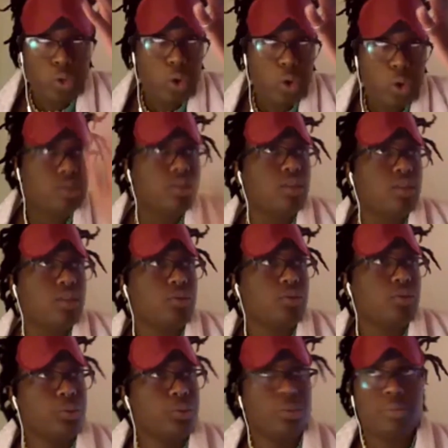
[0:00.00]
designated
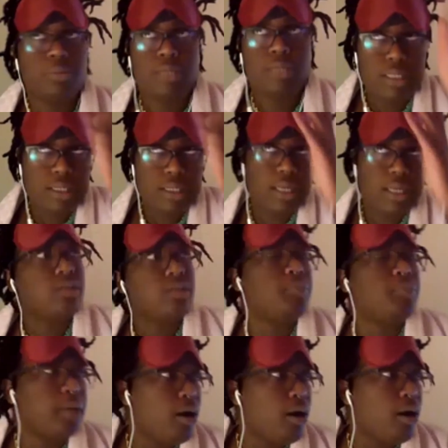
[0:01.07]
to be my office,
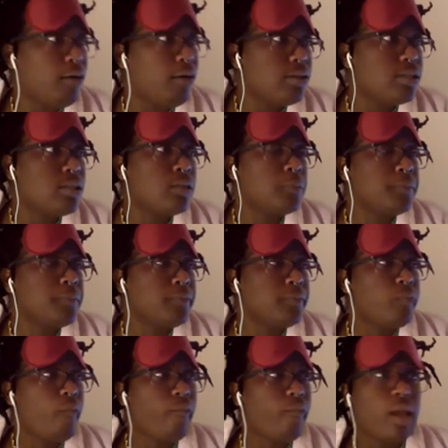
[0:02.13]
I eat
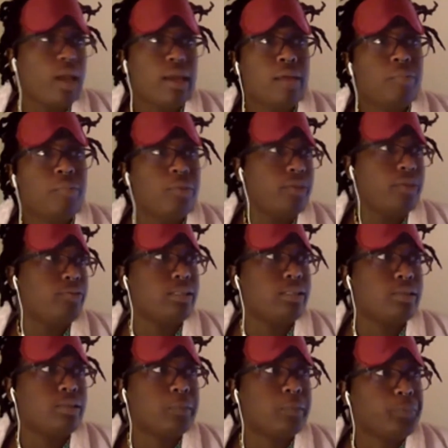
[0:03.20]
breakfast, I check my
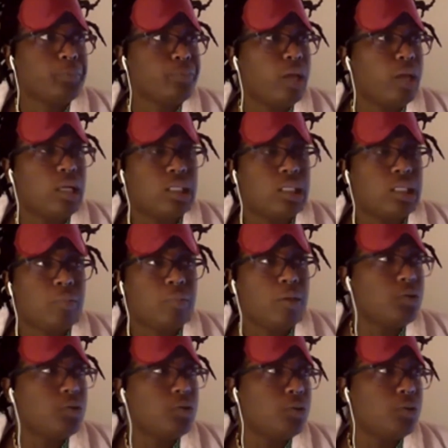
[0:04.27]
socials,
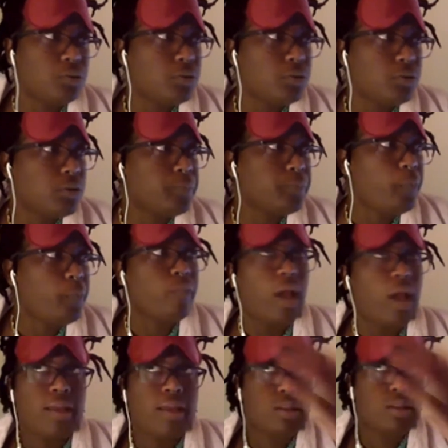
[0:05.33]
I log off at
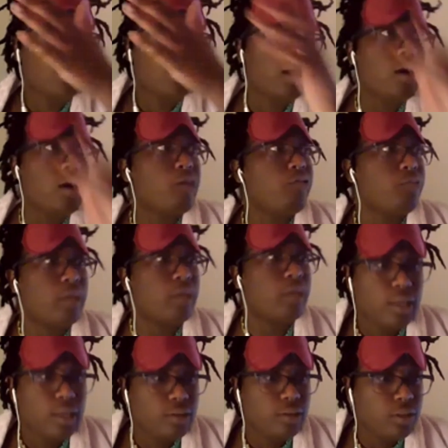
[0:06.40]
the end of the day, and then I
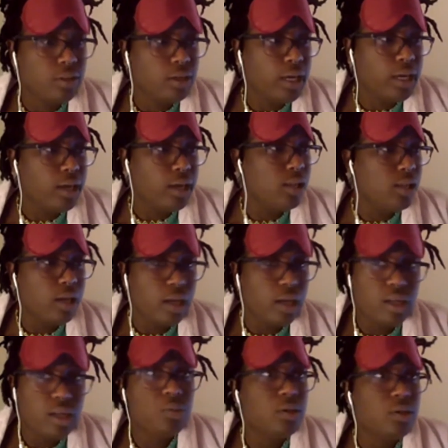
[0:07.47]
do whatever I would do
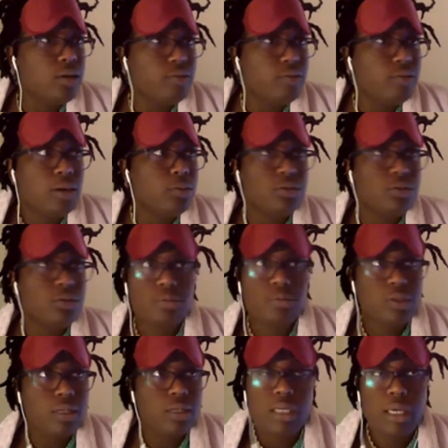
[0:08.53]
when I came home. Like,
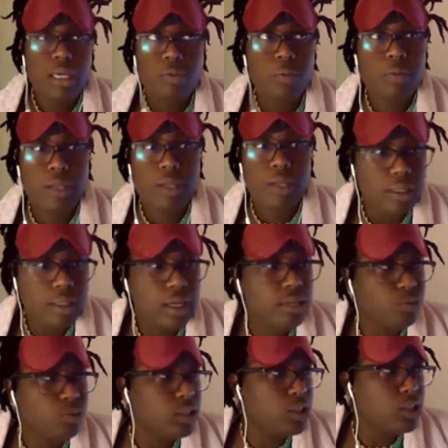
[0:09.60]
nothing has really changed
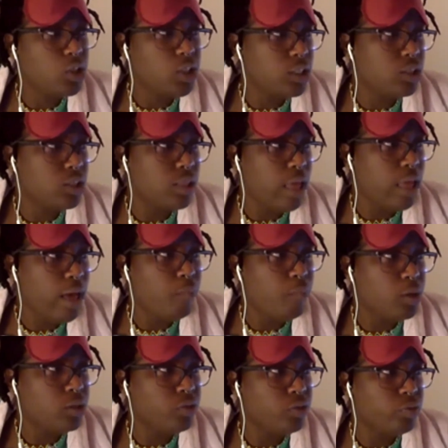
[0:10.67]
that much for me, just
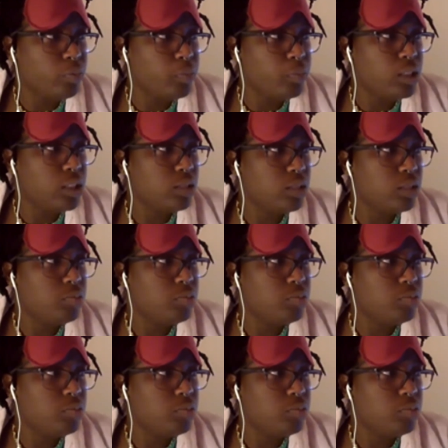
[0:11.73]
because I am,